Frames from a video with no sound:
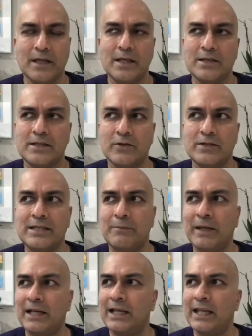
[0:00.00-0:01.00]
So
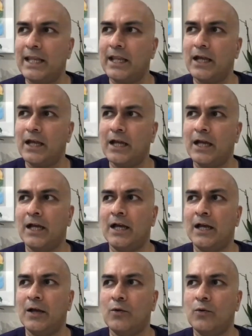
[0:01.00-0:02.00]
typically,
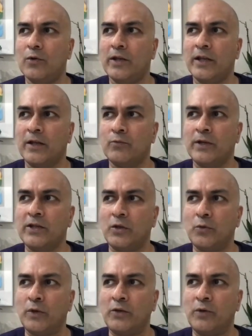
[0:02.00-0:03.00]
uh, you know, when
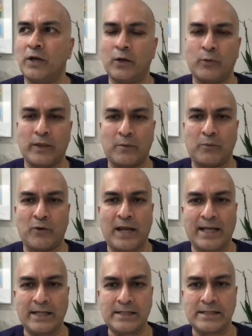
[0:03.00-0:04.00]
you when you work with a
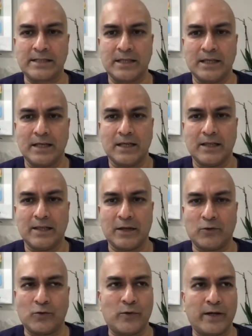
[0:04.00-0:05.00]
brand, they
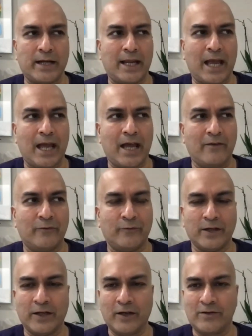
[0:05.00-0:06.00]
would already have
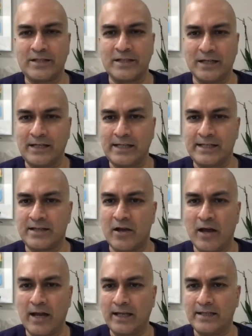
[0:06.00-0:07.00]
you know certain
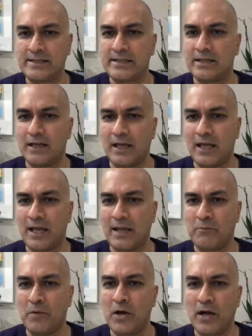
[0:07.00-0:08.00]
designs uh,
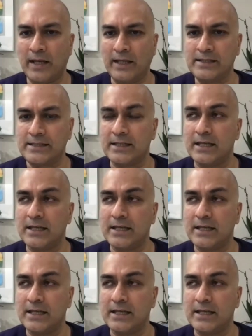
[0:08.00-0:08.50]
in mind.